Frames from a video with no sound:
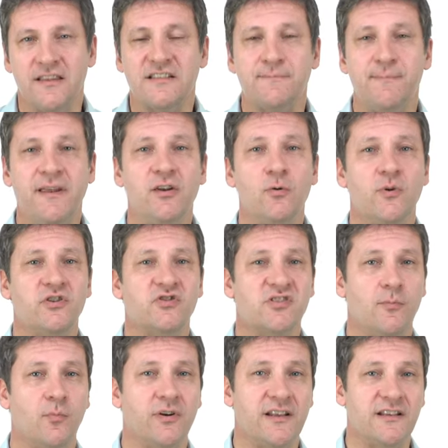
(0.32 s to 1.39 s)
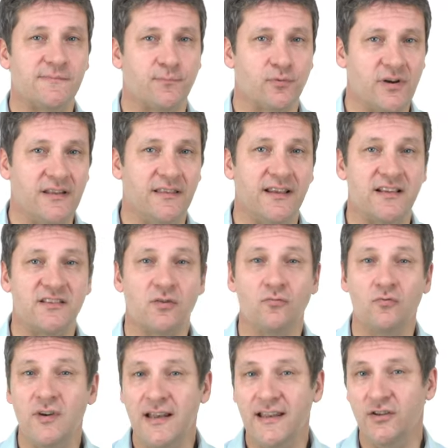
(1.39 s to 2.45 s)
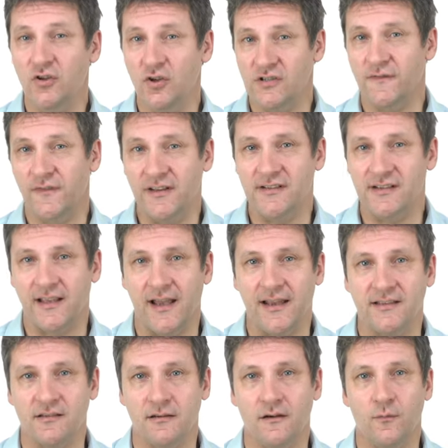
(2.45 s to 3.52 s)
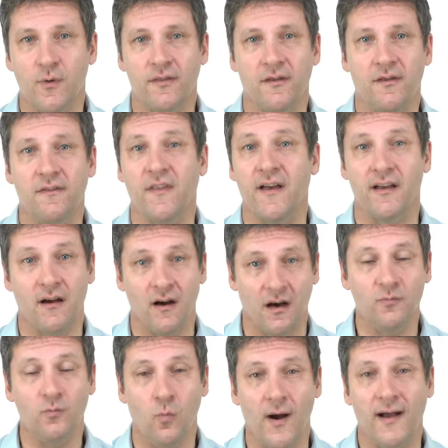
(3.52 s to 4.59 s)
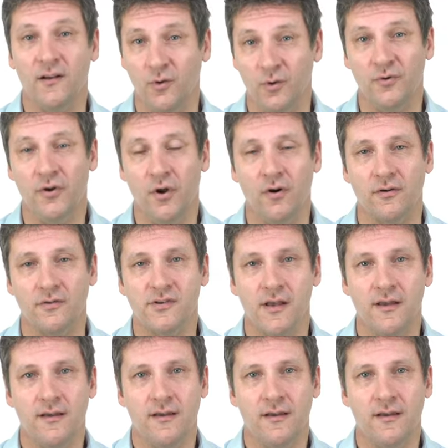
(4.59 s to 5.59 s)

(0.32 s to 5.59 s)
The speed at which someone is breathing is a really useful indicator of whether they are unwell or not.